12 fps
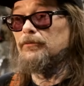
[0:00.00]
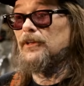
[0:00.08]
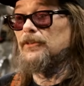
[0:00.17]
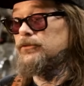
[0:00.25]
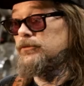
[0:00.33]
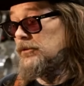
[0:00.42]

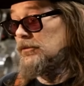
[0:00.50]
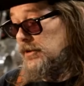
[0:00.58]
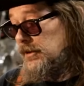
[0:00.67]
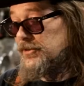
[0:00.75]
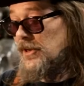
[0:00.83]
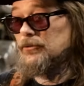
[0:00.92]
that's the
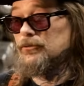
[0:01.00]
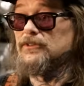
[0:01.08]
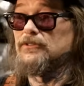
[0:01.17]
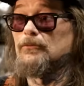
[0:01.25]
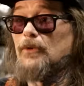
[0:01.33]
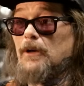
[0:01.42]
exact
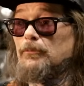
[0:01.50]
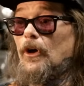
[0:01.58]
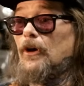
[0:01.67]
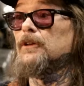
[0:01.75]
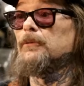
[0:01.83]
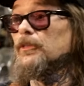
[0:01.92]
reason why I'm
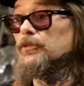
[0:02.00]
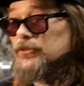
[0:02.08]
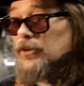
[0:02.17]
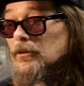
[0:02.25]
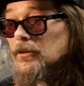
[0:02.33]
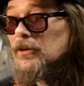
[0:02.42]
talking about the
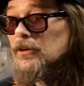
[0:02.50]
shit.